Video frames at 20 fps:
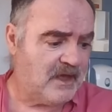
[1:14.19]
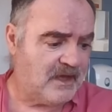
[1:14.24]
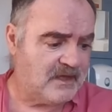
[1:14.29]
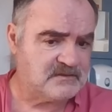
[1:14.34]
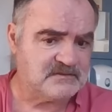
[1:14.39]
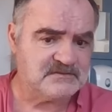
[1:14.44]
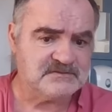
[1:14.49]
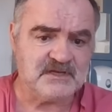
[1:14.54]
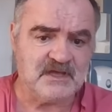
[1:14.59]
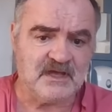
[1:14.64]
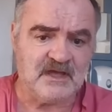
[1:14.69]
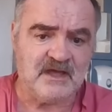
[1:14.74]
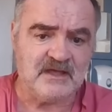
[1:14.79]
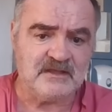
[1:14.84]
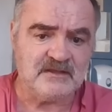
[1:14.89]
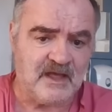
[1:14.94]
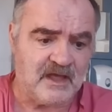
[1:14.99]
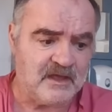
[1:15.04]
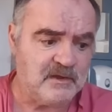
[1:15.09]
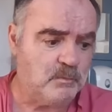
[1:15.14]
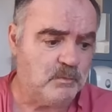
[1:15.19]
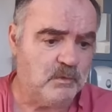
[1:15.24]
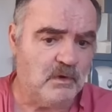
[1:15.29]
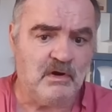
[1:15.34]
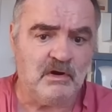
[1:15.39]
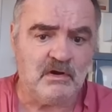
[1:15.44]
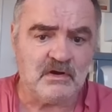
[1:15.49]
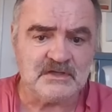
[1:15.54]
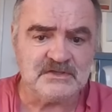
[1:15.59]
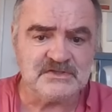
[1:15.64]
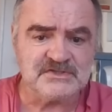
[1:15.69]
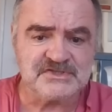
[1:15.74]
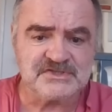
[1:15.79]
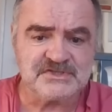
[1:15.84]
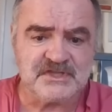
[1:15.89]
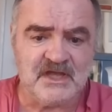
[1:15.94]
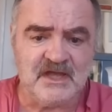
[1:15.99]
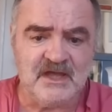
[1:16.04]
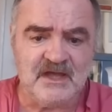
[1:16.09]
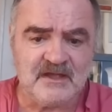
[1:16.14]
and a walking
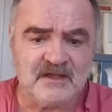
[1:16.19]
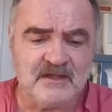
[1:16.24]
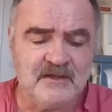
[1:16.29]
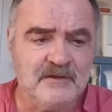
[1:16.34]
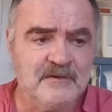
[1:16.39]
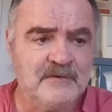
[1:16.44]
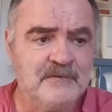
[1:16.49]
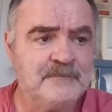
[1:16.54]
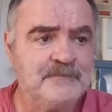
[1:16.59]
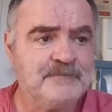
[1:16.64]
stick.